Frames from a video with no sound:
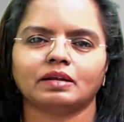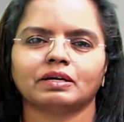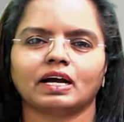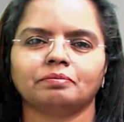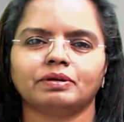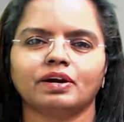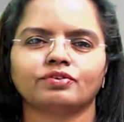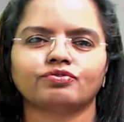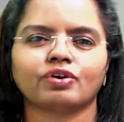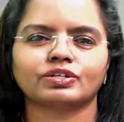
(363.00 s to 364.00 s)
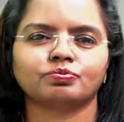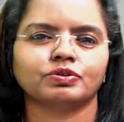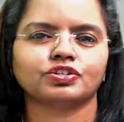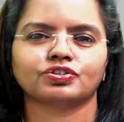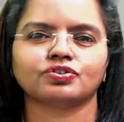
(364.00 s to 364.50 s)
IP address, which
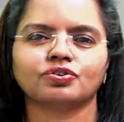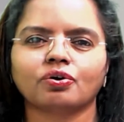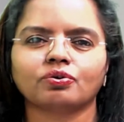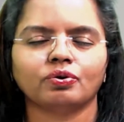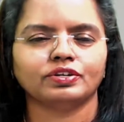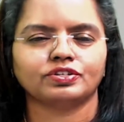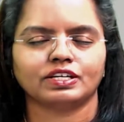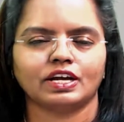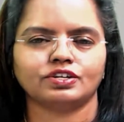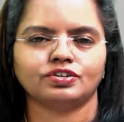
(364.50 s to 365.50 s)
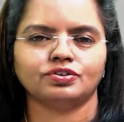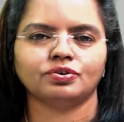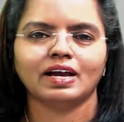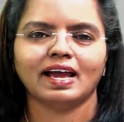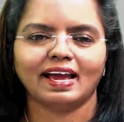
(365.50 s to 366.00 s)
is not going to get you
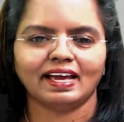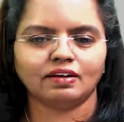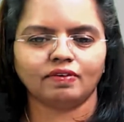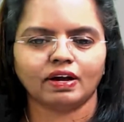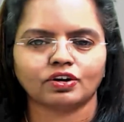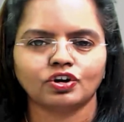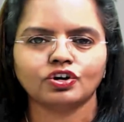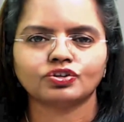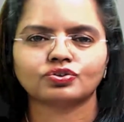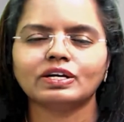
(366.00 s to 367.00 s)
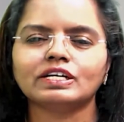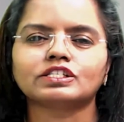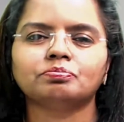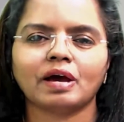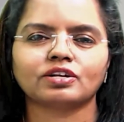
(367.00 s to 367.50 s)
anywhere. So it's
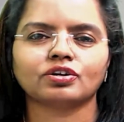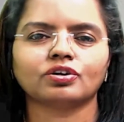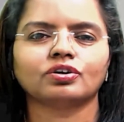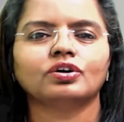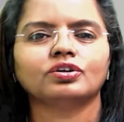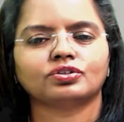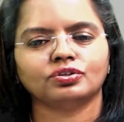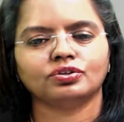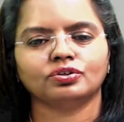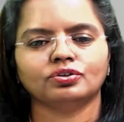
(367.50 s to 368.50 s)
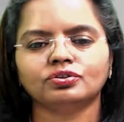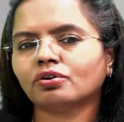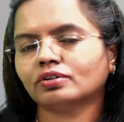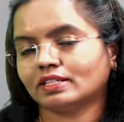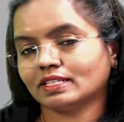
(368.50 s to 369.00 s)
better to not
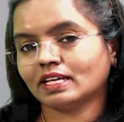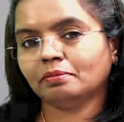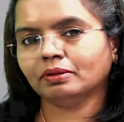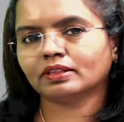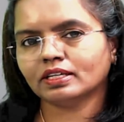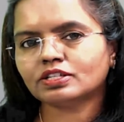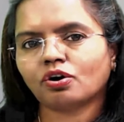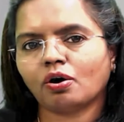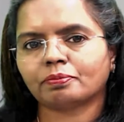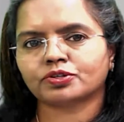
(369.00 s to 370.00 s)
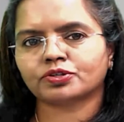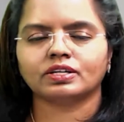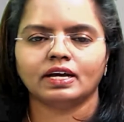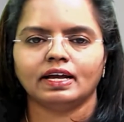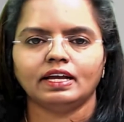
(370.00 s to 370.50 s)
disable this option
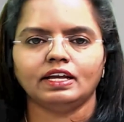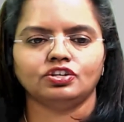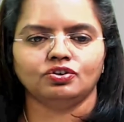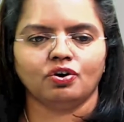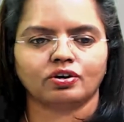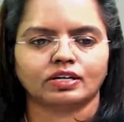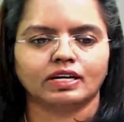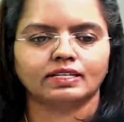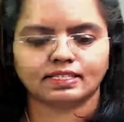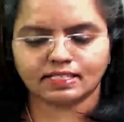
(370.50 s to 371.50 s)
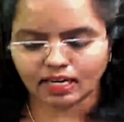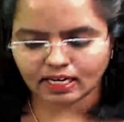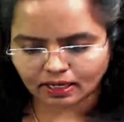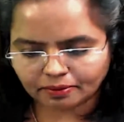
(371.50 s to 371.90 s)
in your setting.